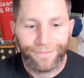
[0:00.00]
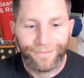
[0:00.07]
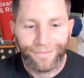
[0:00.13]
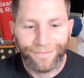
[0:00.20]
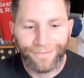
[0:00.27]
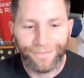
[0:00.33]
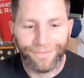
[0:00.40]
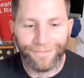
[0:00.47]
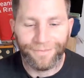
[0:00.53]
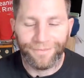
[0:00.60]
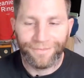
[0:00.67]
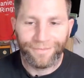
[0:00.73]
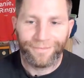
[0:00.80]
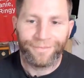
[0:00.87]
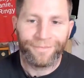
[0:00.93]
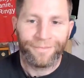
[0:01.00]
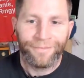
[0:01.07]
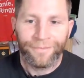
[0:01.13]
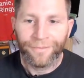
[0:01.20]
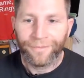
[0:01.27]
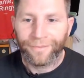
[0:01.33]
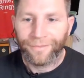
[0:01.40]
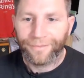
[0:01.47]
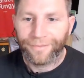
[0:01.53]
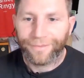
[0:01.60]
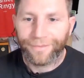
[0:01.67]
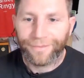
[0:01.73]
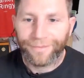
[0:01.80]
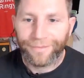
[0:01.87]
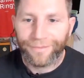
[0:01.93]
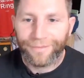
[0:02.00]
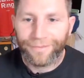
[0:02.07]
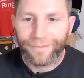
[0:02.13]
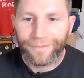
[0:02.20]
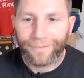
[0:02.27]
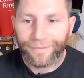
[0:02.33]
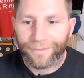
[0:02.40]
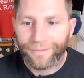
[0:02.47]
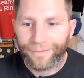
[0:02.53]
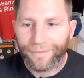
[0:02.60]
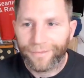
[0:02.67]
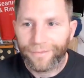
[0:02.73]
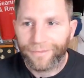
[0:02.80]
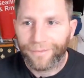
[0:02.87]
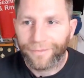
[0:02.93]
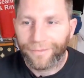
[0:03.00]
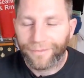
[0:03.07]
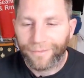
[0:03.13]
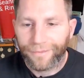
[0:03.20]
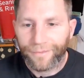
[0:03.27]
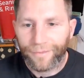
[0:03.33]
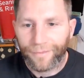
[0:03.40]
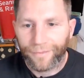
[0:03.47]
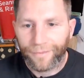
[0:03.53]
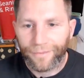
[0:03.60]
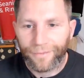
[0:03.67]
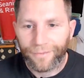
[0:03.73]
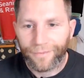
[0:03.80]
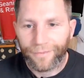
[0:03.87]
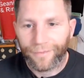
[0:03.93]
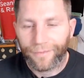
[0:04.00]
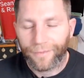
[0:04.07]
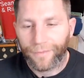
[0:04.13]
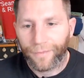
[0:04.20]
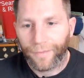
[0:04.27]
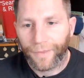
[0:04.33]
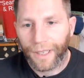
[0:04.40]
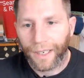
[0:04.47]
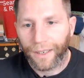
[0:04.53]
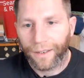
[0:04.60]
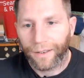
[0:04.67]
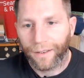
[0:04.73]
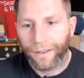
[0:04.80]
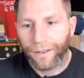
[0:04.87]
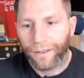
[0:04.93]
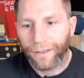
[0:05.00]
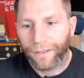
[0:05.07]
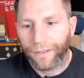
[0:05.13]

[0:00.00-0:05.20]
(silent)